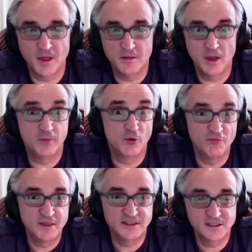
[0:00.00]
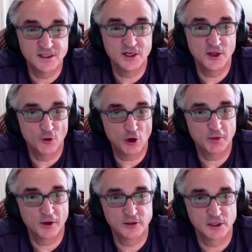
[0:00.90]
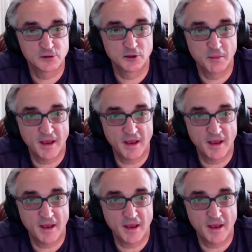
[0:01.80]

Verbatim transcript: and, and move business in New York because that's where the